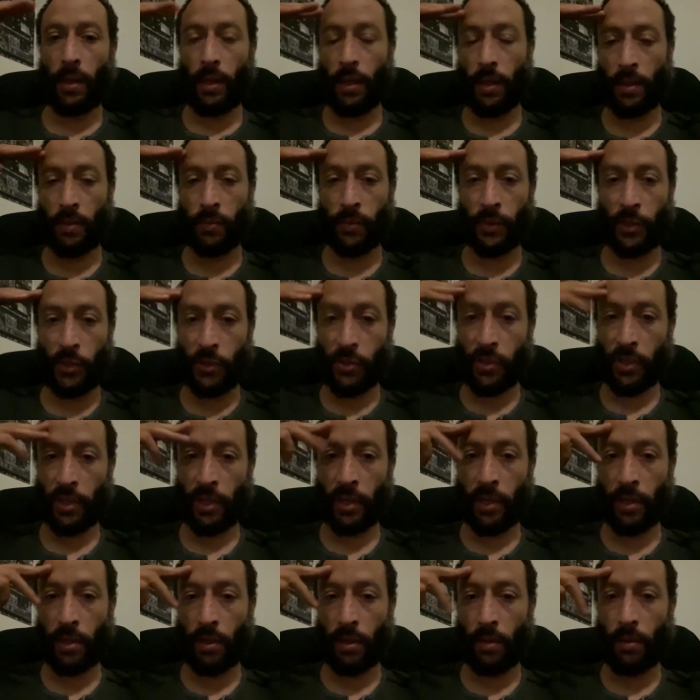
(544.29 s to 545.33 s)
and when you
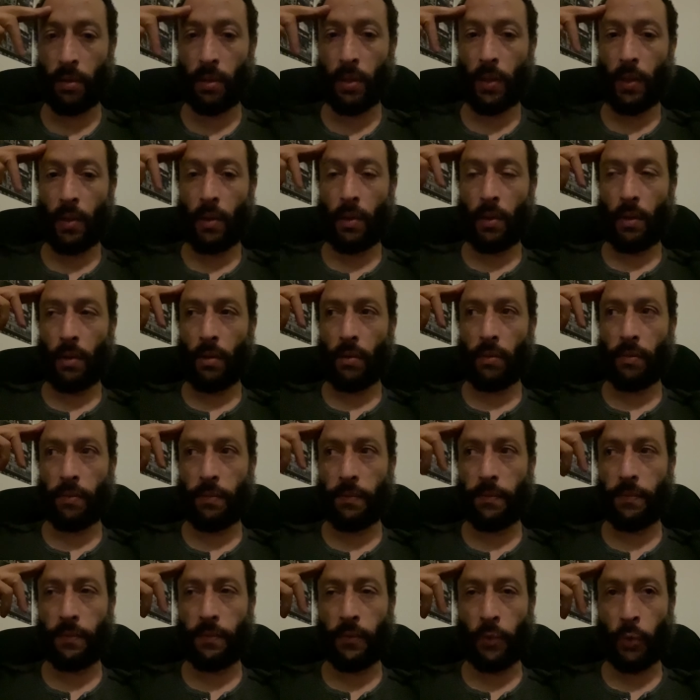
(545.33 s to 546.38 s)
turn
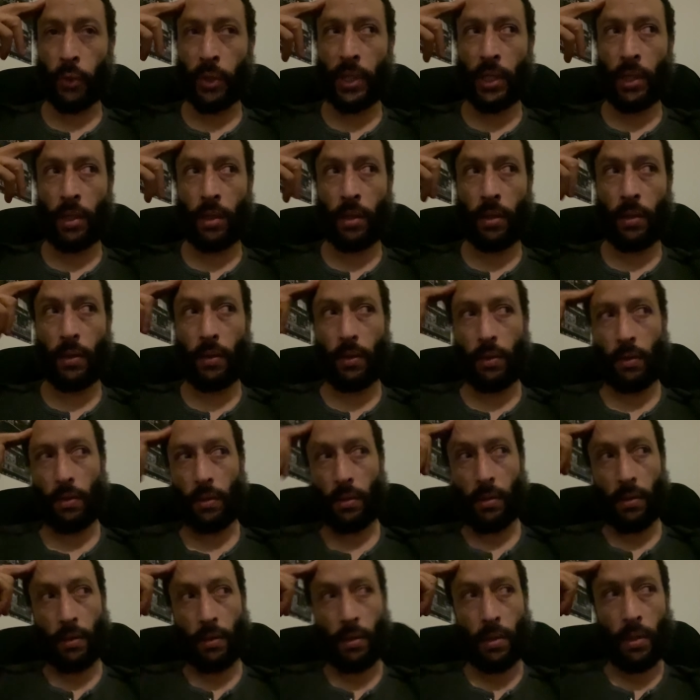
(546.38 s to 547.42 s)
forty-seven,
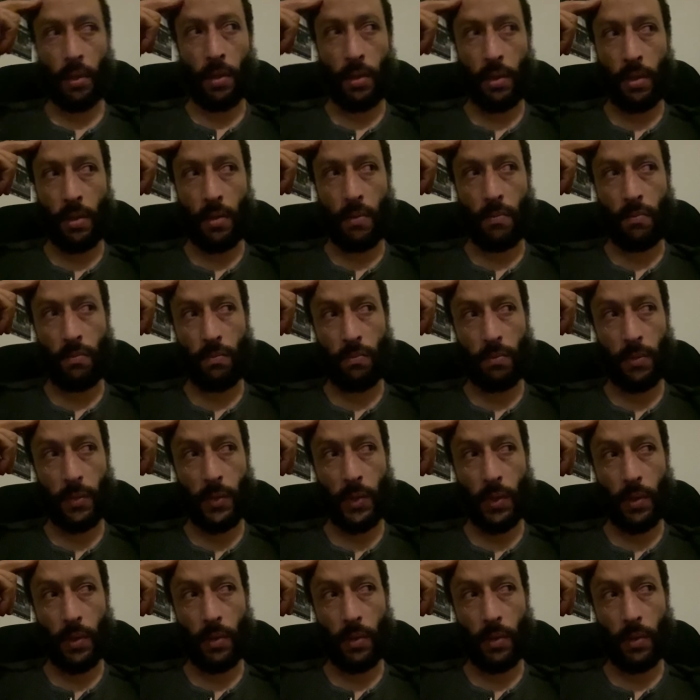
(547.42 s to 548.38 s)
mm,